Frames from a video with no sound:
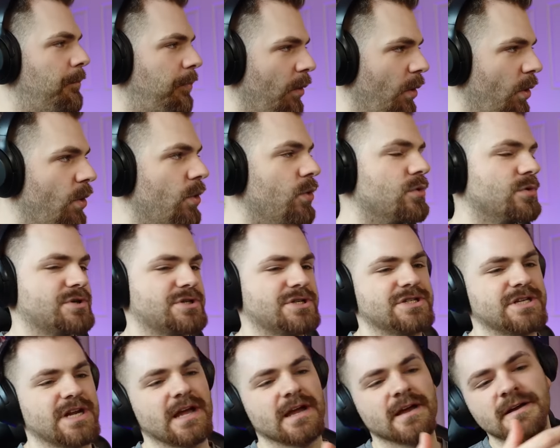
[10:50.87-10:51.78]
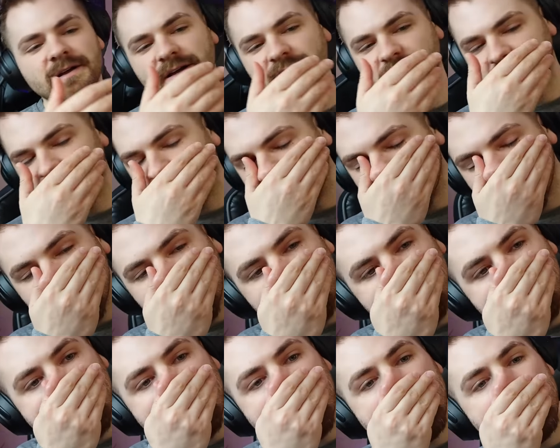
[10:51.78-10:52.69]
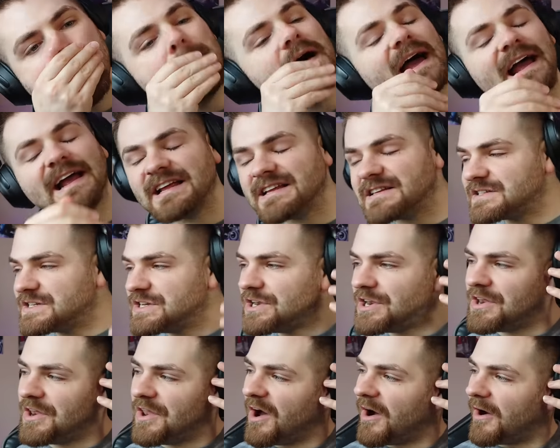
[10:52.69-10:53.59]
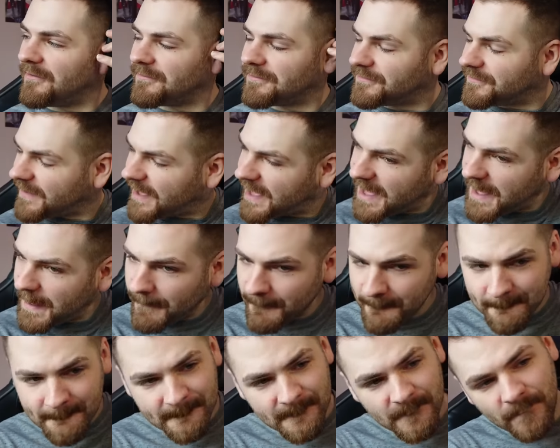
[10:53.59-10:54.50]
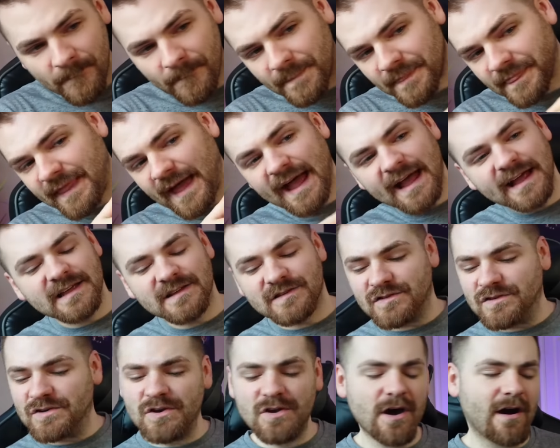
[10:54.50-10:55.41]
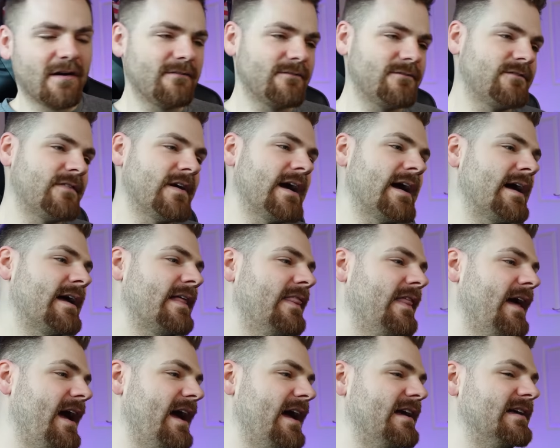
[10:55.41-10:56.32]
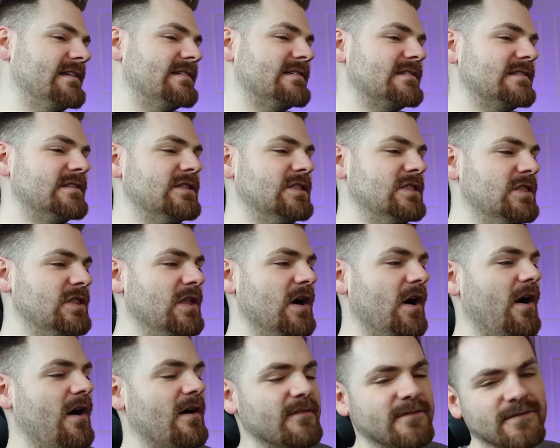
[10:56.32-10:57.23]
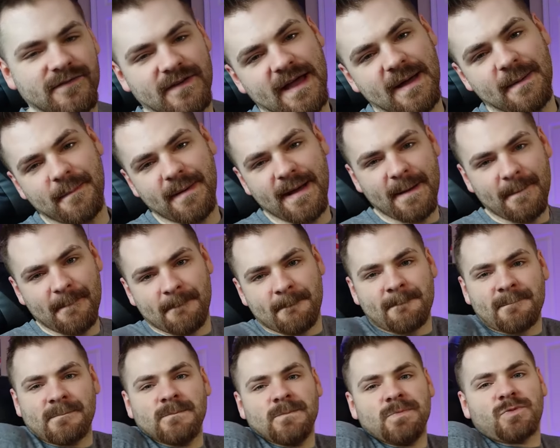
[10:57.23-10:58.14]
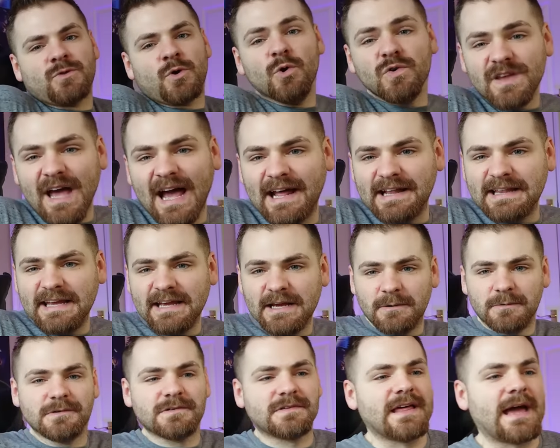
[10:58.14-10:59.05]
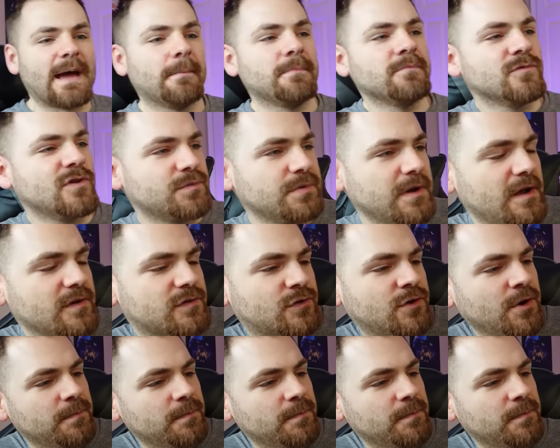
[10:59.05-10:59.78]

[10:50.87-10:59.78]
bullshit. That is not fair. That is not fair. That is not fair, man. Whose idea was that? Just when I was